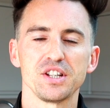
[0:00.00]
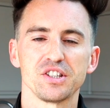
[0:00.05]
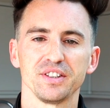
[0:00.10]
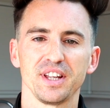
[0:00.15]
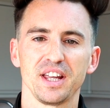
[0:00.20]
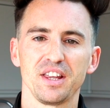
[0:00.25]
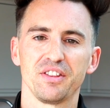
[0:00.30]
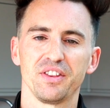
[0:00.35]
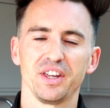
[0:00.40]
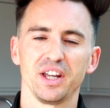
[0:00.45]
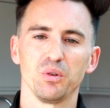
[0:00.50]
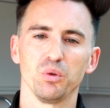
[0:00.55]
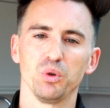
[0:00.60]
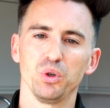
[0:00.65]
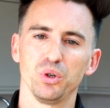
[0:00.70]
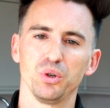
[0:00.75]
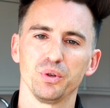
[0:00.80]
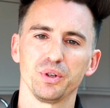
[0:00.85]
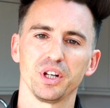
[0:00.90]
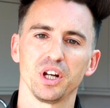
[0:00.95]
and they think,
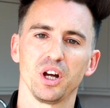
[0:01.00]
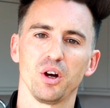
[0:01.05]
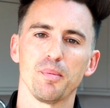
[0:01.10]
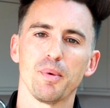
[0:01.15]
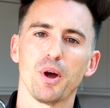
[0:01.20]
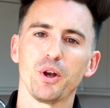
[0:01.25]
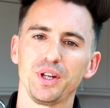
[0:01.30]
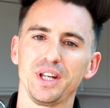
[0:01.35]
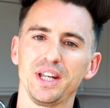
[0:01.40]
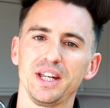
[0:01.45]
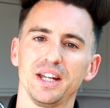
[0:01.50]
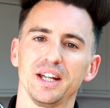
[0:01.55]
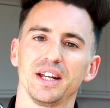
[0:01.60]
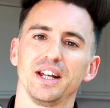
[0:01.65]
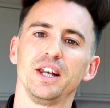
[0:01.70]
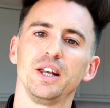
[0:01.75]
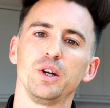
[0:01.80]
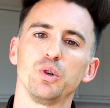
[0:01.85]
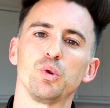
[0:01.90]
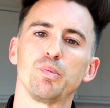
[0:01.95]
oh, I'm only eating
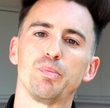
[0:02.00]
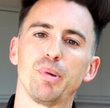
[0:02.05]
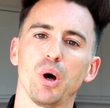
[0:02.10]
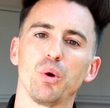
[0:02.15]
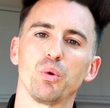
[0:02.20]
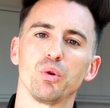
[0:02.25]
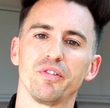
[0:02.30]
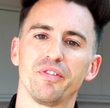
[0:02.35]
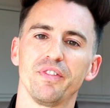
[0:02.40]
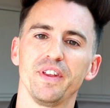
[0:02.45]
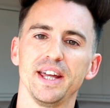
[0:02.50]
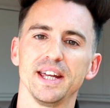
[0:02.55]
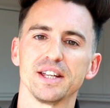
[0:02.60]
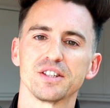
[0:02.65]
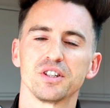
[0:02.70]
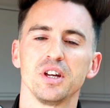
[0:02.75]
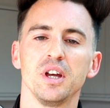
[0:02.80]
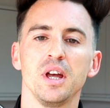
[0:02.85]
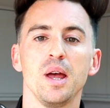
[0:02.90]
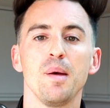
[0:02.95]
a little bowl of
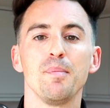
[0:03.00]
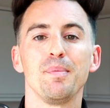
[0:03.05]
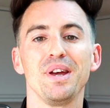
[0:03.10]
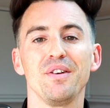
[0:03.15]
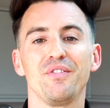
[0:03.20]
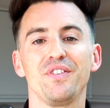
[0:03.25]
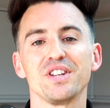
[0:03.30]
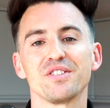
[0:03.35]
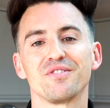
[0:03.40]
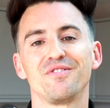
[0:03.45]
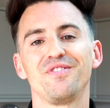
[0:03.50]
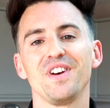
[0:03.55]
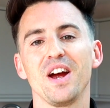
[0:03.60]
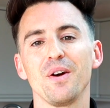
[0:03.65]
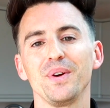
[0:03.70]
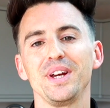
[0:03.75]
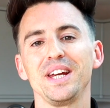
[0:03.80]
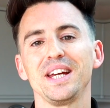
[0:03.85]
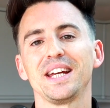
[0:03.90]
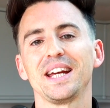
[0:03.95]
this. But if it's
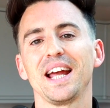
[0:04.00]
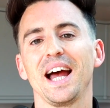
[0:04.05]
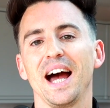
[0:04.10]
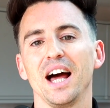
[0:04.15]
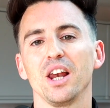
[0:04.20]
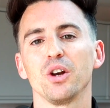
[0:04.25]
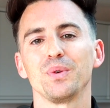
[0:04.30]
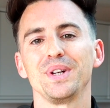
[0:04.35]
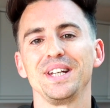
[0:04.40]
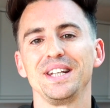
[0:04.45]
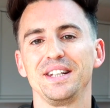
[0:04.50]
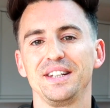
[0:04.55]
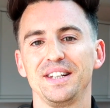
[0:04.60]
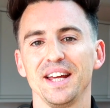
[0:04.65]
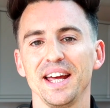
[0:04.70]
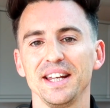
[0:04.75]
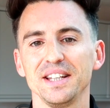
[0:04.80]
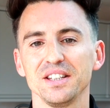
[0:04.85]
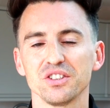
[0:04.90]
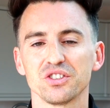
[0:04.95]
very calorie
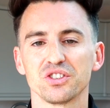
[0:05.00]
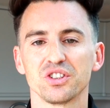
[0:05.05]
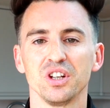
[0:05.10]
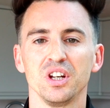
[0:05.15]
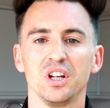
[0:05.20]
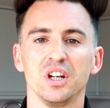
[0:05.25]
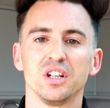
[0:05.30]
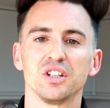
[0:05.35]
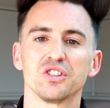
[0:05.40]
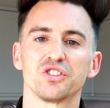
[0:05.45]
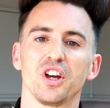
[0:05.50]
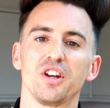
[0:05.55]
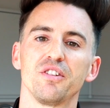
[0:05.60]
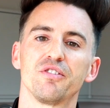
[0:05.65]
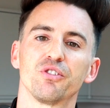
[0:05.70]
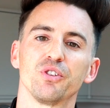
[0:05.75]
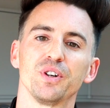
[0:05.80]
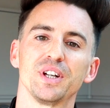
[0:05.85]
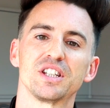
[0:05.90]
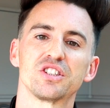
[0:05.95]
dense, so
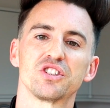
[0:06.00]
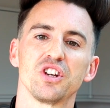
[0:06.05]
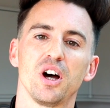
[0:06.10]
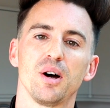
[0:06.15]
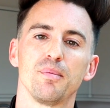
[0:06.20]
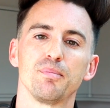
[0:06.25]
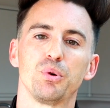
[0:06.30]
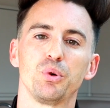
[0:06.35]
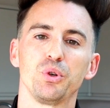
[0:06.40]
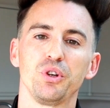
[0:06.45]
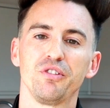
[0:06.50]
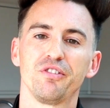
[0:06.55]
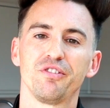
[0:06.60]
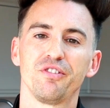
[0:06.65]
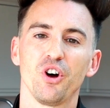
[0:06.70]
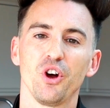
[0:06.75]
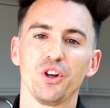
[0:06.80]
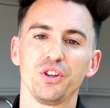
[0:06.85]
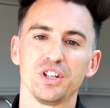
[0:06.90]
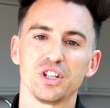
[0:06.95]
for example, you
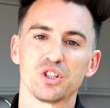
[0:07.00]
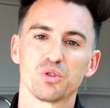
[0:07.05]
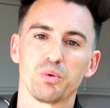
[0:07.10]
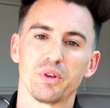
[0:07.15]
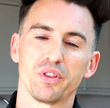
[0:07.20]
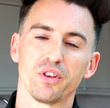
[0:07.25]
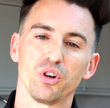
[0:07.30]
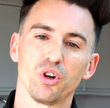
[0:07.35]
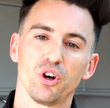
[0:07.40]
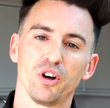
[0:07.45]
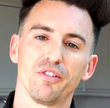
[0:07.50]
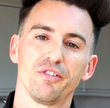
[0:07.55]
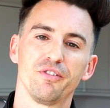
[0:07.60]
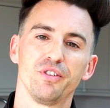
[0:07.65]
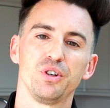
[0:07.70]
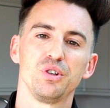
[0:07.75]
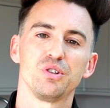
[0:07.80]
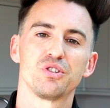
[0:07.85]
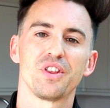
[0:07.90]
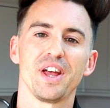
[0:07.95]
find this with a lot of
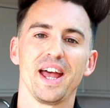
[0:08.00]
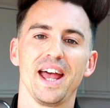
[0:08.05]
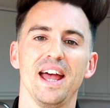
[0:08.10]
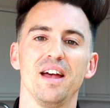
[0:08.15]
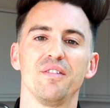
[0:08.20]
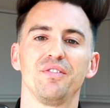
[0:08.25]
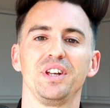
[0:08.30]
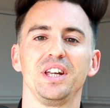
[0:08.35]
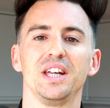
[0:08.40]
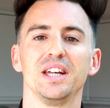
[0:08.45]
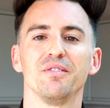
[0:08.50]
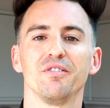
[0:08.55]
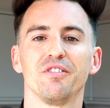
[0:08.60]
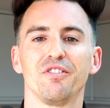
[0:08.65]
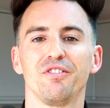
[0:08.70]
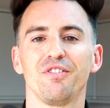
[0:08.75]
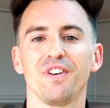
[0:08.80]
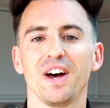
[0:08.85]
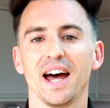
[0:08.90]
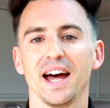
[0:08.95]
foods that are heavy in
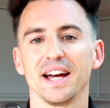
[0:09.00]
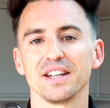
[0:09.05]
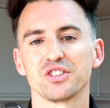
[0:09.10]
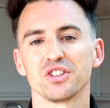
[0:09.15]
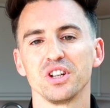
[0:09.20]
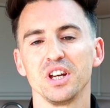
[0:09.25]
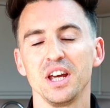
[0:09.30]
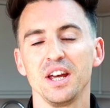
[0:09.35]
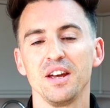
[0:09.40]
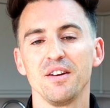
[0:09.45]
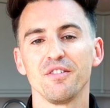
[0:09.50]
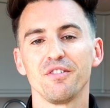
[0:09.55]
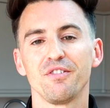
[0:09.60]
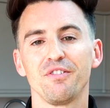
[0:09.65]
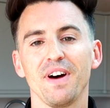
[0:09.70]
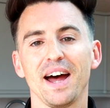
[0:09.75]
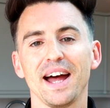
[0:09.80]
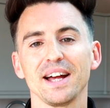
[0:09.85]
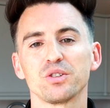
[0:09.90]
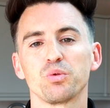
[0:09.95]
fats.
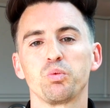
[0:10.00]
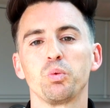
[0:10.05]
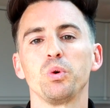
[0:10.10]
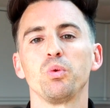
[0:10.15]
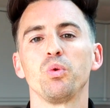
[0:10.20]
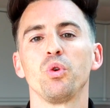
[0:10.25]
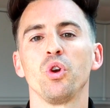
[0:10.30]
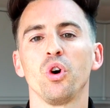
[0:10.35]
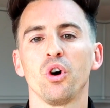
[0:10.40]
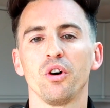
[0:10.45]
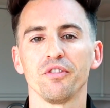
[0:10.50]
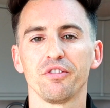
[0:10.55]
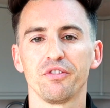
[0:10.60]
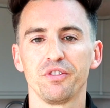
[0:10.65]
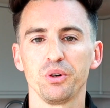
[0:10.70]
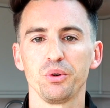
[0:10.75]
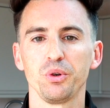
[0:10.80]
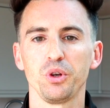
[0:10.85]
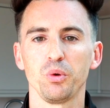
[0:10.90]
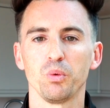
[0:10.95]
Fats will not
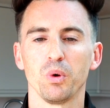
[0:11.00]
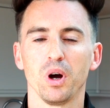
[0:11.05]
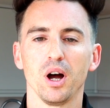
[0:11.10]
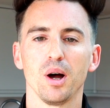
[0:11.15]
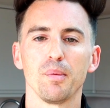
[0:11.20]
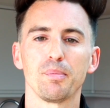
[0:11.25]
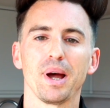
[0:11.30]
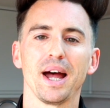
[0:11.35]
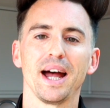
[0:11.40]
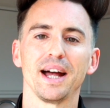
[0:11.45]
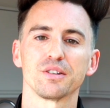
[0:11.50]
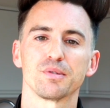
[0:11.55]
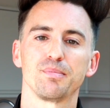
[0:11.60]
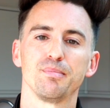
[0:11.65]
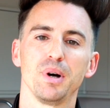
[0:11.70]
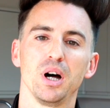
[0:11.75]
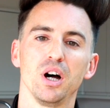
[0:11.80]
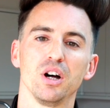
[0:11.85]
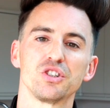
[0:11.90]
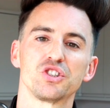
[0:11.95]
fill you up as
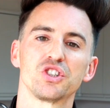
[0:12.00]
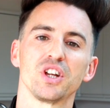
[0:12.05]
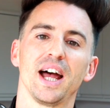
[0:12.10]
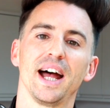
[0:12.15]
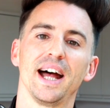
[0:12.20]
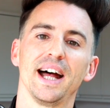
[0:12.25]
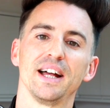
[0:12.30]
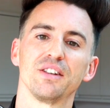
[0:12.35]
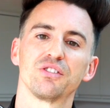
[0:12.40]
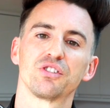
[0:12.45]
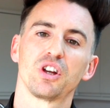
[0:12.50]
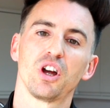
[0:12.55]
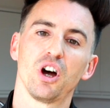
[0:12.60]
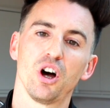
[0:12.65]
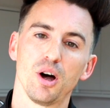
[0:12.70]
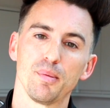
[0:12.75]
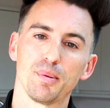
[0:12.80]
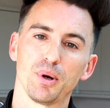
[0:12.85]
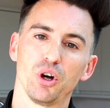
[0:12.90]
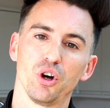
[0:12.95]
much as
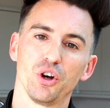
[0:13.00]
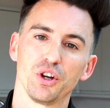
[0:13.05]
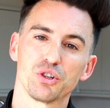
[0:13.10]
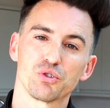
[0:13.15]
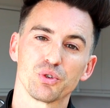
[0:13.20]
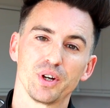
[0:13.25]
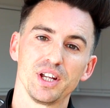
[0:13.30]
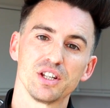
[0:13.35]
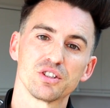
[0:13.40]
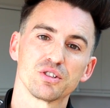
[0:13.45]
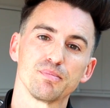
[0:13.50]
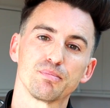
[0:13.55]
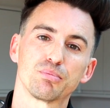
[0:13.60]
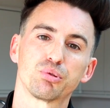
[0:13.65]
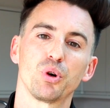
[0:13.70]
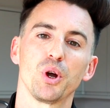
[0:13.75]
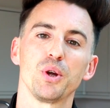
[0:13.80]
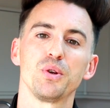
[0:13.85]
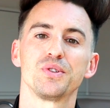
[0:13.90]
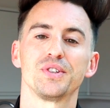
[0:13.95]
carbohydrates and
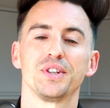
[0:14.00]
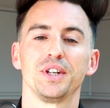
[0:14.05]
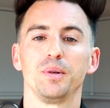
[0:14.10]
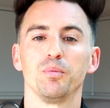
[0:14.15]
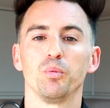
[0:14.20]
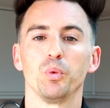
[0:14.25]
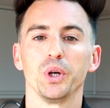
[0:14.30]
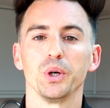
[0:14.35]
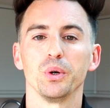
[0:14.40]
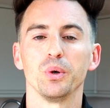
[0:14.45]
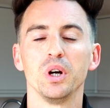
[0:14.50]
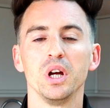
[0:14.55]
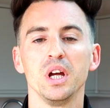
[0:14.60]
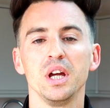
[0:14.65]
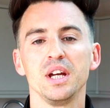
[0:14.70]
protein will.